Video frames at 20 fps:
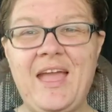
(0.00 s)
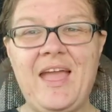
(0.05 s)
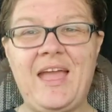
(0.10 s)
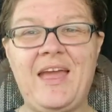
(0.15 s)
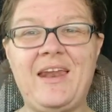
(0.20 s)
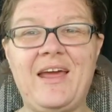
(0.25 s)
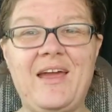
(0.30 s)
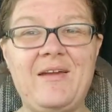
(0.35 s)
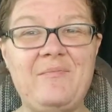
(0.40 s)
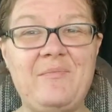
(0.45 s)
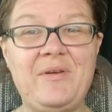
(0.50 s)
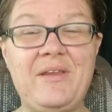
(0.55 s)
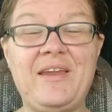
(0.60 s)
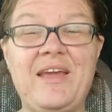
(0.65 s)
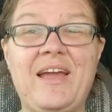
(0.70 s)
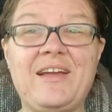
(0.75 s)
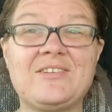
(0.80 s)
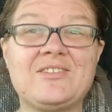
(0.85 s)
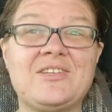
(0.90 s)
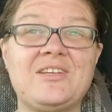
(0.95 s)
And I've been
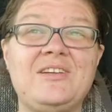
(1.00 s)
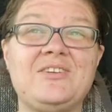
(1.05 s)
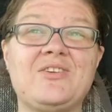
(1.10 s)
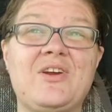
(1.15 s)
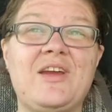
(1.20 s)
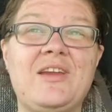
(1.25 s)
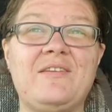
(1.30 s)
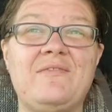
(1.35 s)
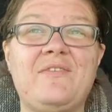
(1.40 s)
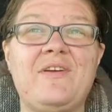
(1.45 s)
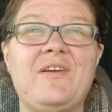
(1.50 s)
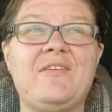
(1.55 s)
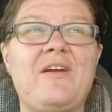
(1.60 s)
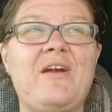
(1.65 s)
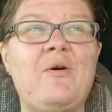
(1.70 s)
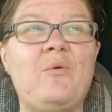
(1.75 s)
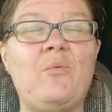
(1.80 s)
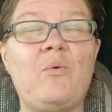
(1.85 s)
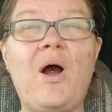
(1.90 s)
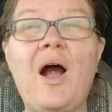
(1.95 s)
actually trying to figure
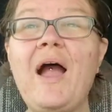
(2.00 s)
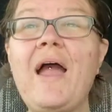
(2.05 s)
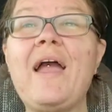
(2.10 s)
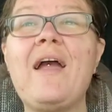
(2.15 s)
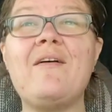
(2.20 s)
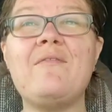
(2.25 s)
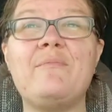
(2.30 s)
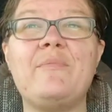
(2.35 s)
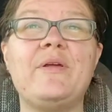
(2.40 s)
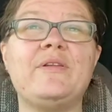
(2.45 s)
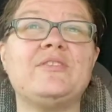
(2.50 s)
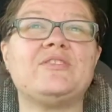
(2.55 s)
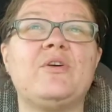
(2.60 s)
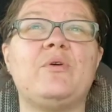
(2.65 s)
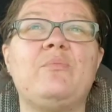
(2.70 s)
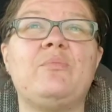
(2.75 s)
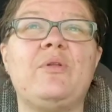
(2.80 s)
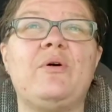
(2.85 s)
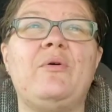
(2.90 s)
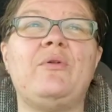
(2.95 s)
out why I've been
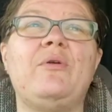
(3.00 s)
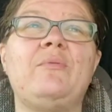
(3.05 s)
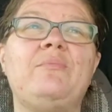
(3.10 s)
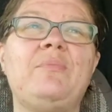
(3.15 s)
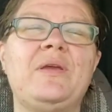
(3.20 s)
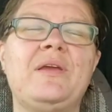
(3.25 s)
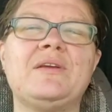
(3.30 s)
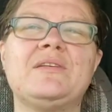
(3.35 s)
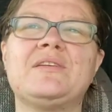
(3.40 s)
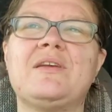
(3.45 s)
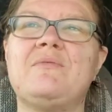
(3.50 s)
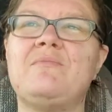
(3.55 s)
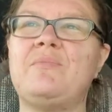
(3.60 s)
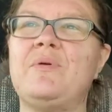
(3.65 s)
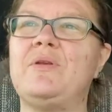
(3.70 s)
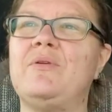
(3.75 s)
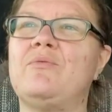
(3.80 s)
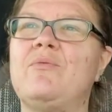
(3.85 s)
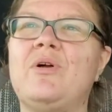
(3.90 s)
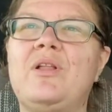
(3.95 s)
so bloated, because I've
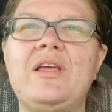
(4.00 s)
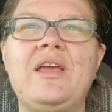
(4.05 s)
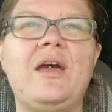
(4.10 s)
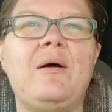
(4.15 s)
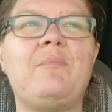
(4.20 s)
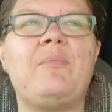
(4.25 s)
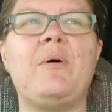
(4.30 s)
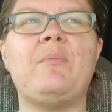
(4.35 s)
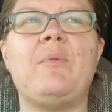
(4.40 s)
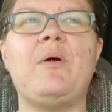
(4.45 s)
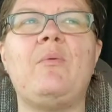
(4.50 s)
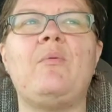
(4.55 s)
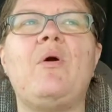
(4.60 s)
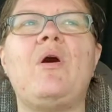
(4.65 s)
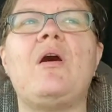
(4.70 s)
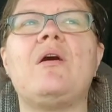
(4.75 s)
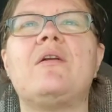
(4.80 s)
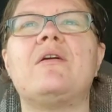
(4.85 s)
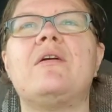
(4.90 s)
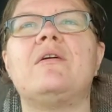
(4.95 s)
been really up on my
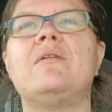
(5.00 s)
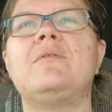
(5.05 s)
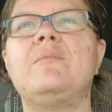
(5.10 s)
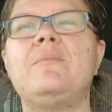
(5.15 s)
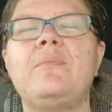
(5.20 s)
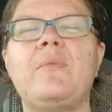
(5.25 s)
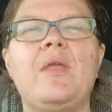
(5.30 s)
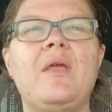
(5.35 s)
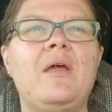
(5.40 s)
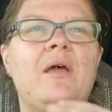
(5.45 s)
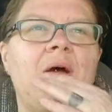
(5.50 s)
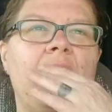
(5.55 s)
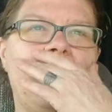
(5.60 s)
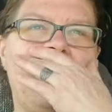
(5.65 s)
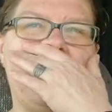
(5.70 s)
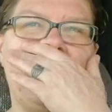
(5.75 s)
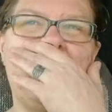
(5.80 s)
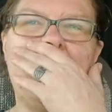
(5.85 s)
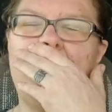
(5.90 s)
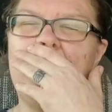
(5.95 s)
water.
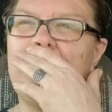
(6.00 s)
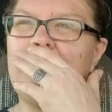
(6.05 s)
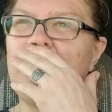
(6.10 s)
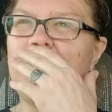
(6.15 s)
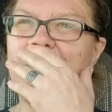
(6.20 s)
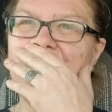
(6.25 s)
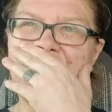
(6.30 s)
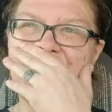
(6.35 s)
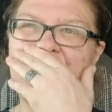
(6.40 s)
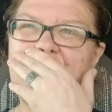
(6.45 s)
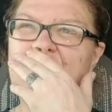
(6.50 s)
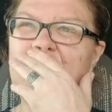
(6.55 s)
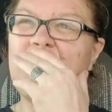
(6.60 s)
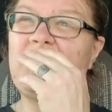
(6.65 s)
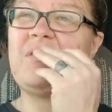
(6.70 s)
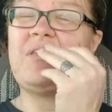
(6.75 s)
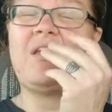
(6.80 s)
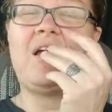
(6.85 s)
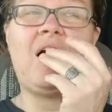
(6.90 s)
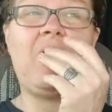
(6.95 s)

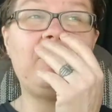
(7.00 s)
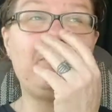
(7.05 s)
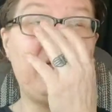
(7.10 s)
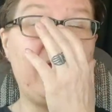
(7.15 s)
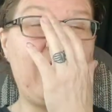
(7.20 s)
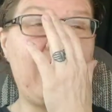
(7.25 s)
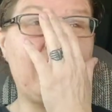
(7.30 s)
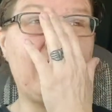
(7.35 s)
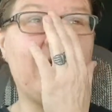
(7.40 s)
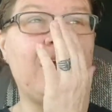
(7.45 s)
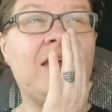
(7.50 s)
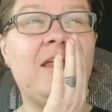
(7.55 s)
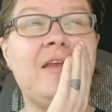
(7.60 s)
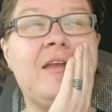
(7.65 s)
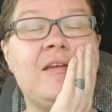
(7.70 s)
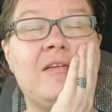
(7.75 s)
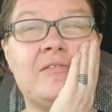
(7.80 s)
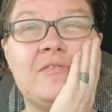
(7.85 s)
I'm getting in,